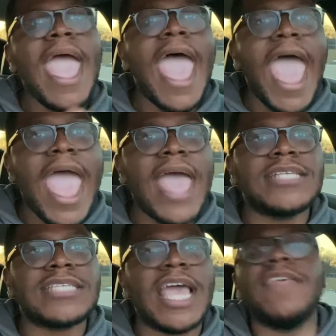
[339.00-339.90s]

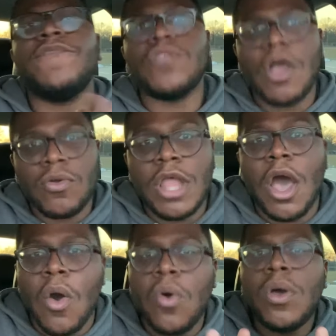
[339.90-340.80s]
as, and if you don't
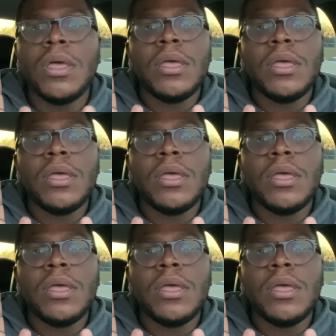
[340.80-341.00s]
know,